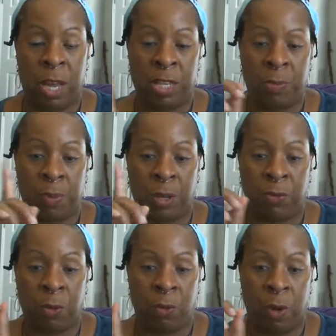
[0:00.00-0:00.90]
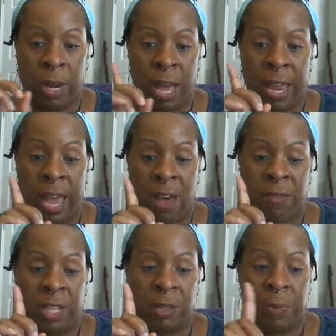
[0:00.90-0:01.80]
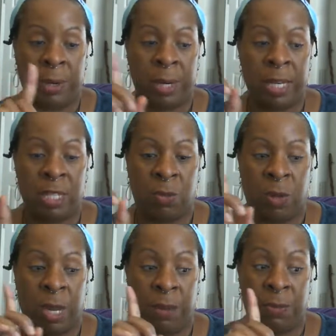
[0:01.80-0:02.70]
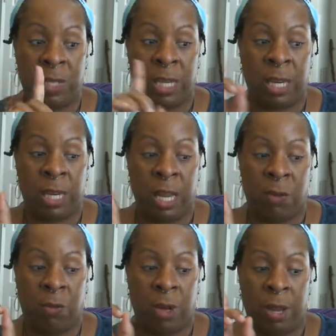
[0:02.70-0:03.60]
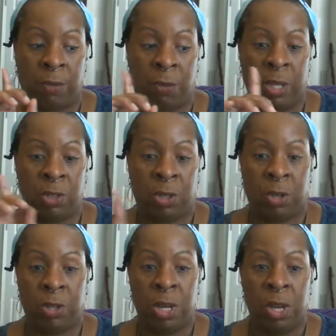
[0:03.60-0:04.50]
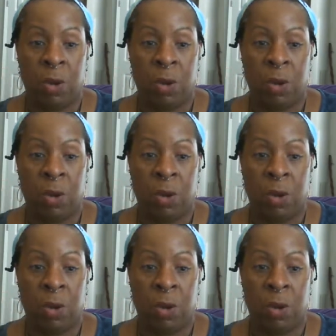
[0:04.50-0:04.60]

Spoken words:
I speak from what I have experienced and what I've seen and what I've researched,